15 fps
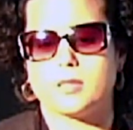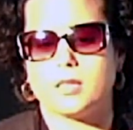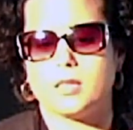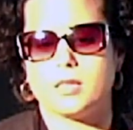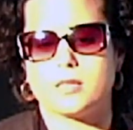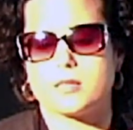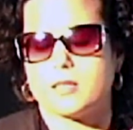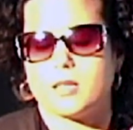
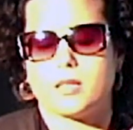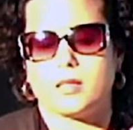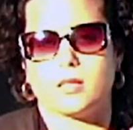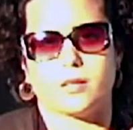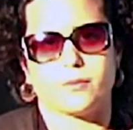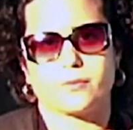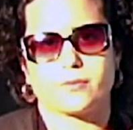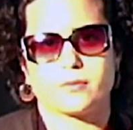it's not
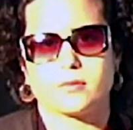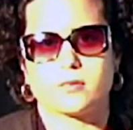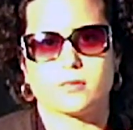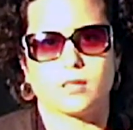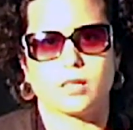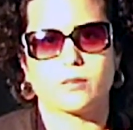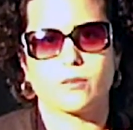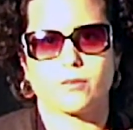enough.
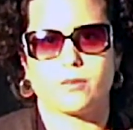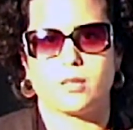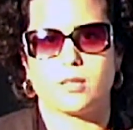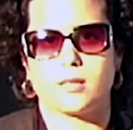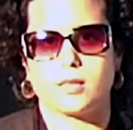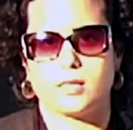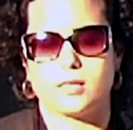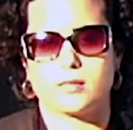I don't
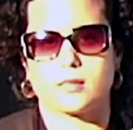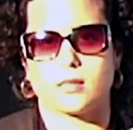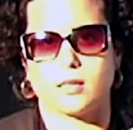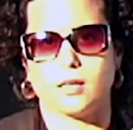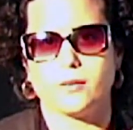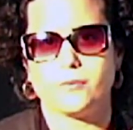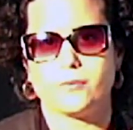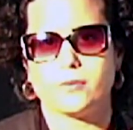think it is
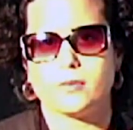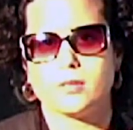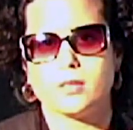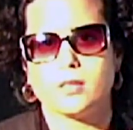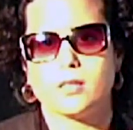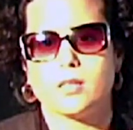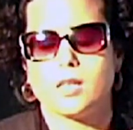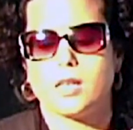enough.
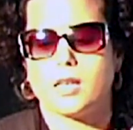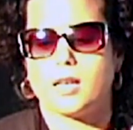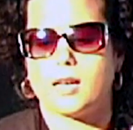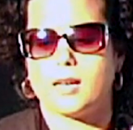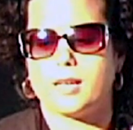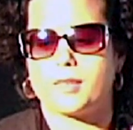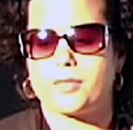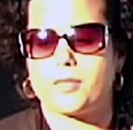
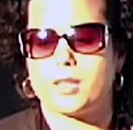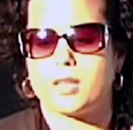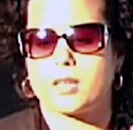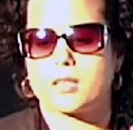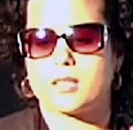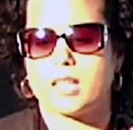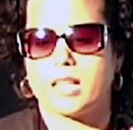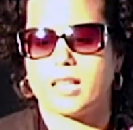I
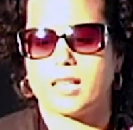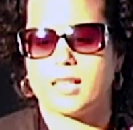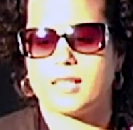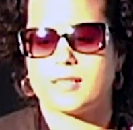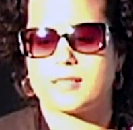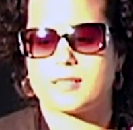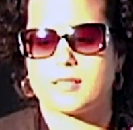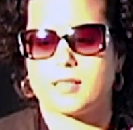think
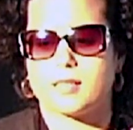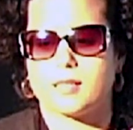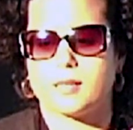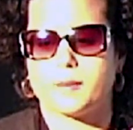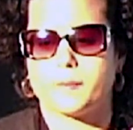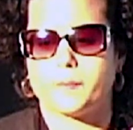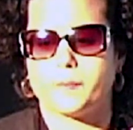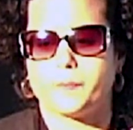that
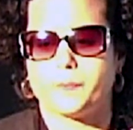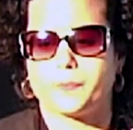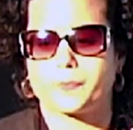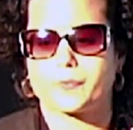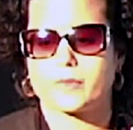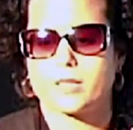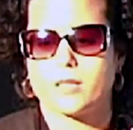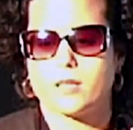
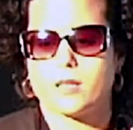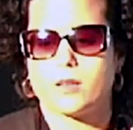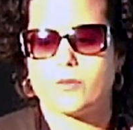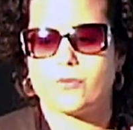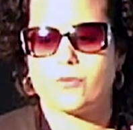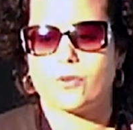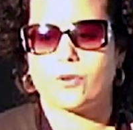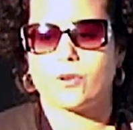
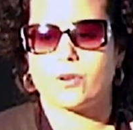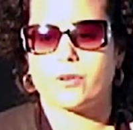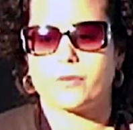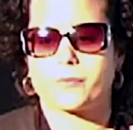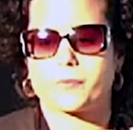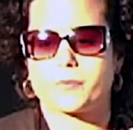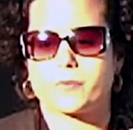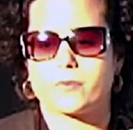
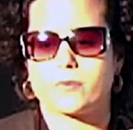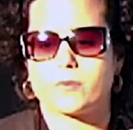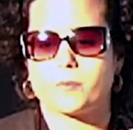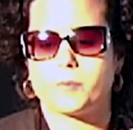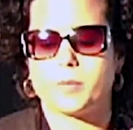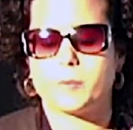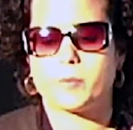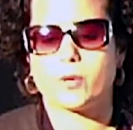for
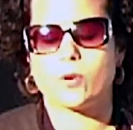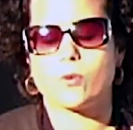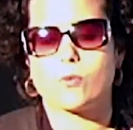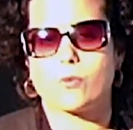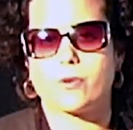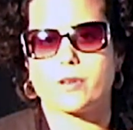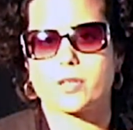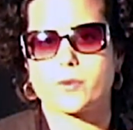people who
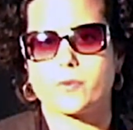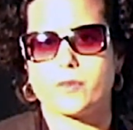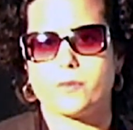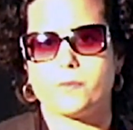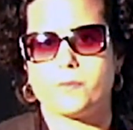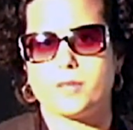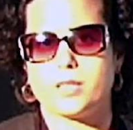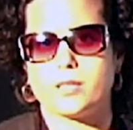work with
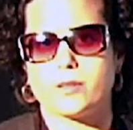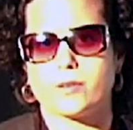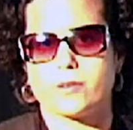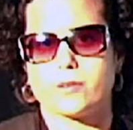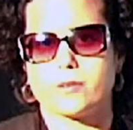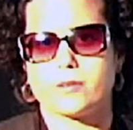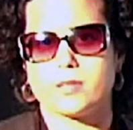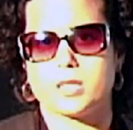
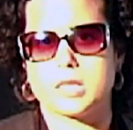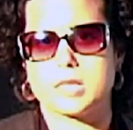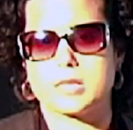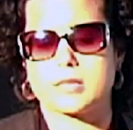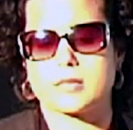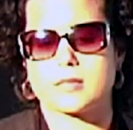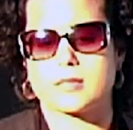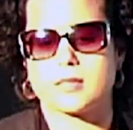video,
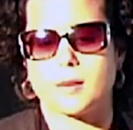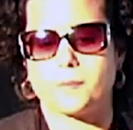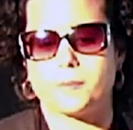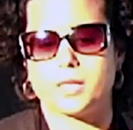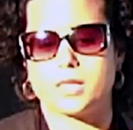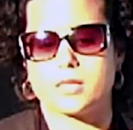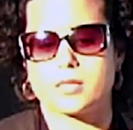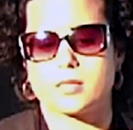it's a
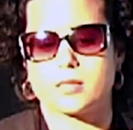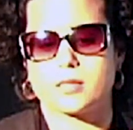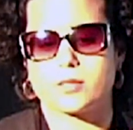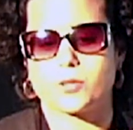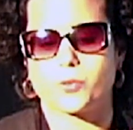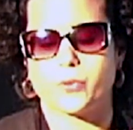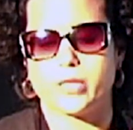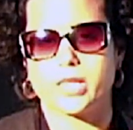bit
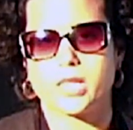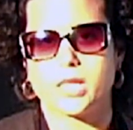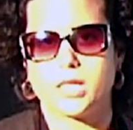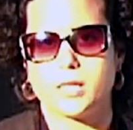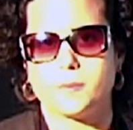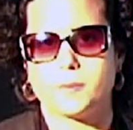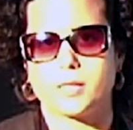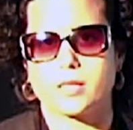
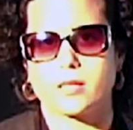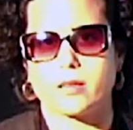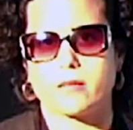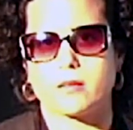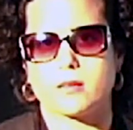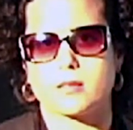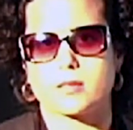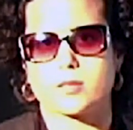tricky
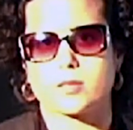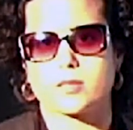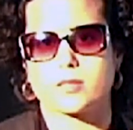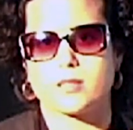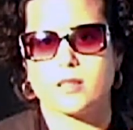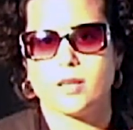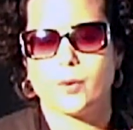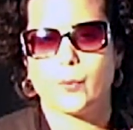because
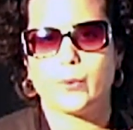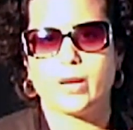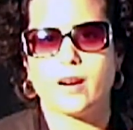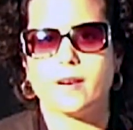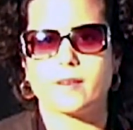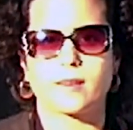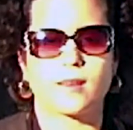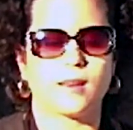we
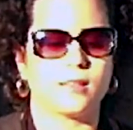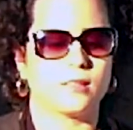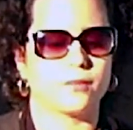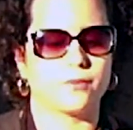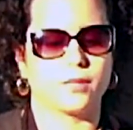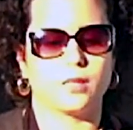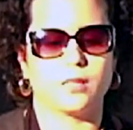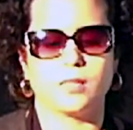are in kind
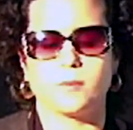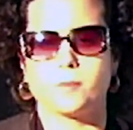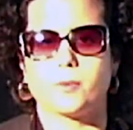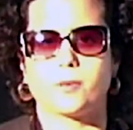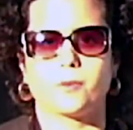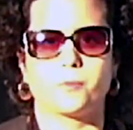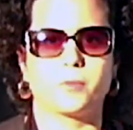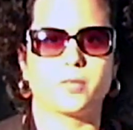of a
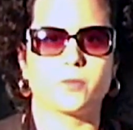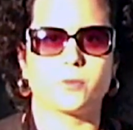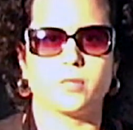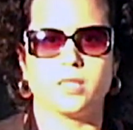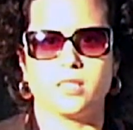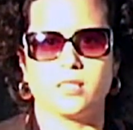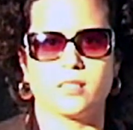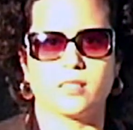limbo
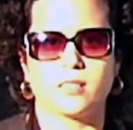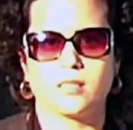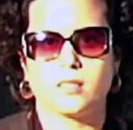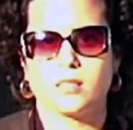between